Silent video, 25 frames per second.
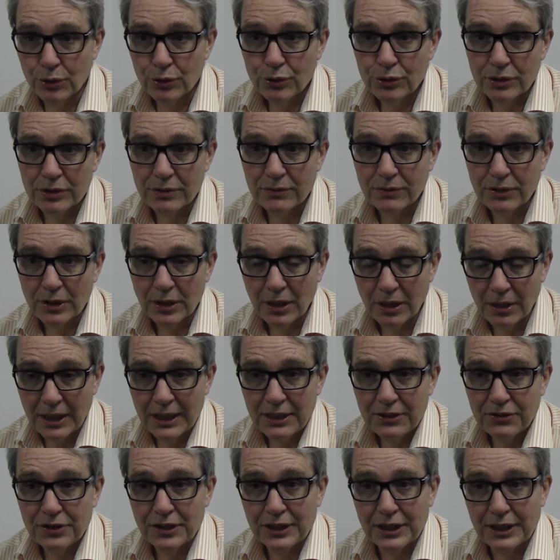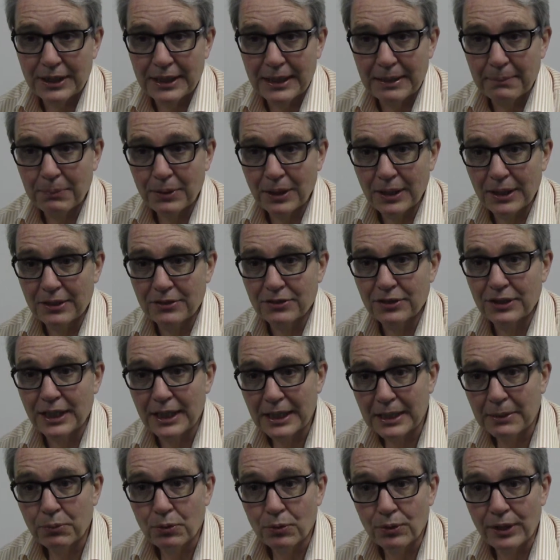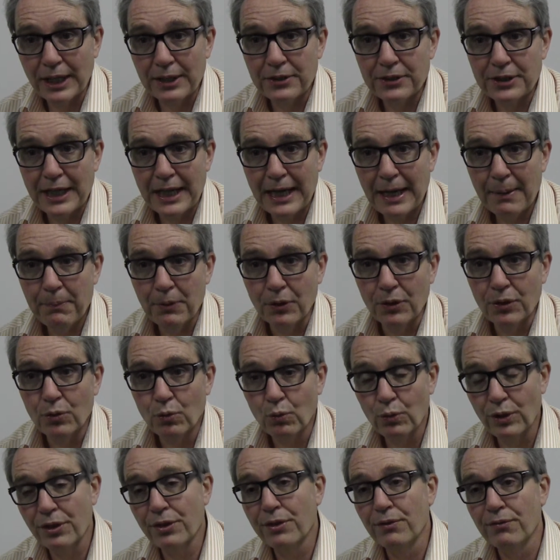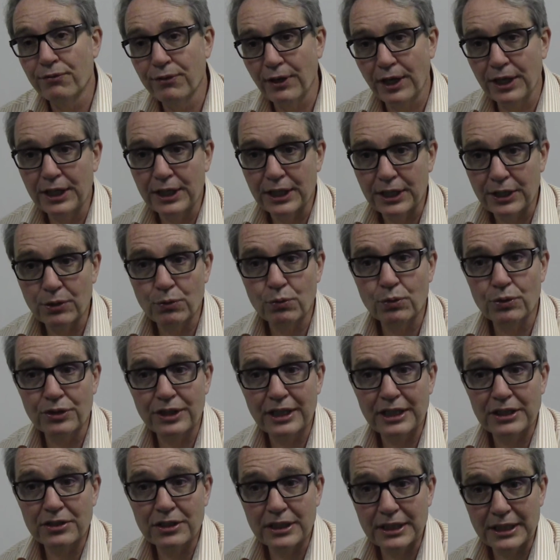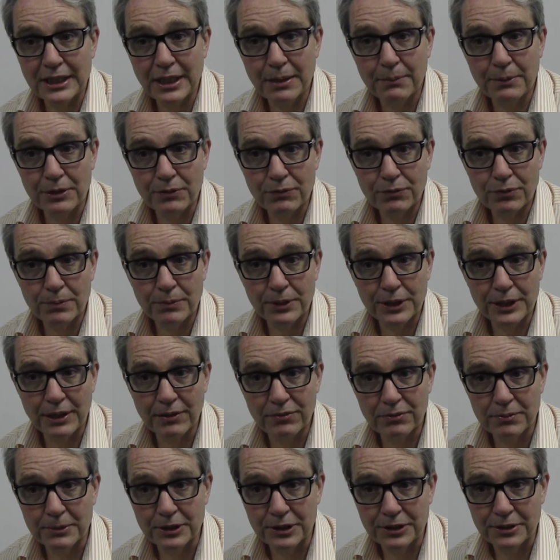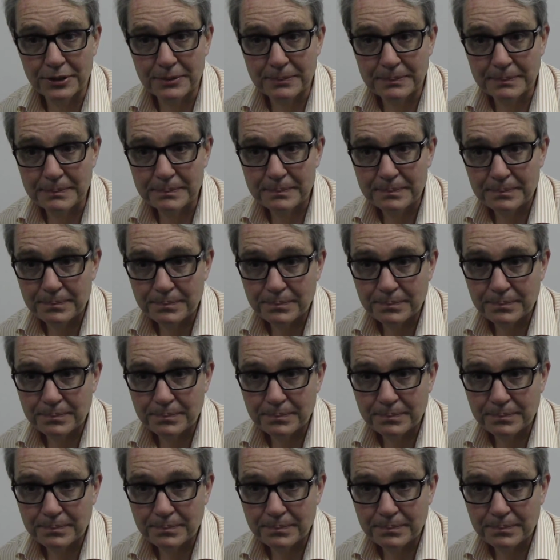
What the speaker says: The uses of alliancing in that place enable that to happen with the funding that was actually coming from the government.